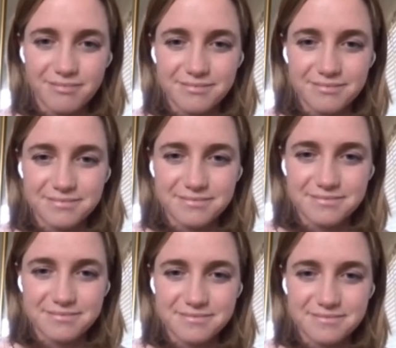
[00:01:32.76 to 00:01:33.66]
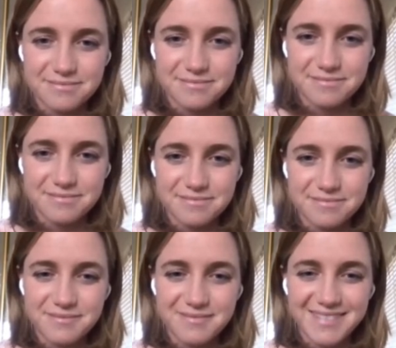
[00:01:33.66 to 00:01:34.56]

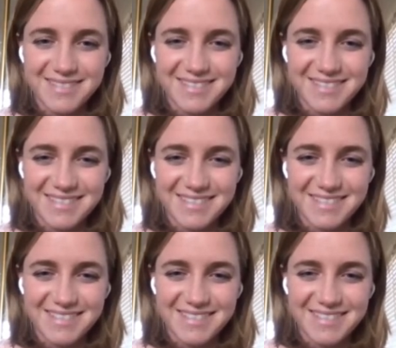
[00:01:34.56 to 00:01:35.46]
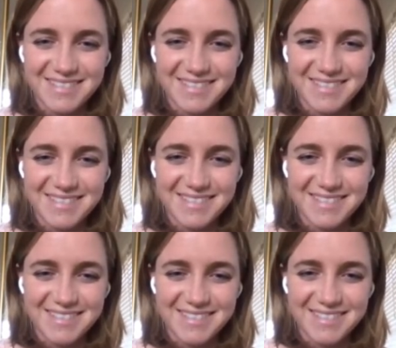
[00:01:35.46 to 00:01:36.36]

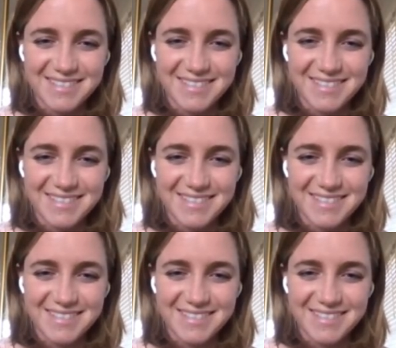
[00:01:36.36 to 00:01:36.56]
(not speaking)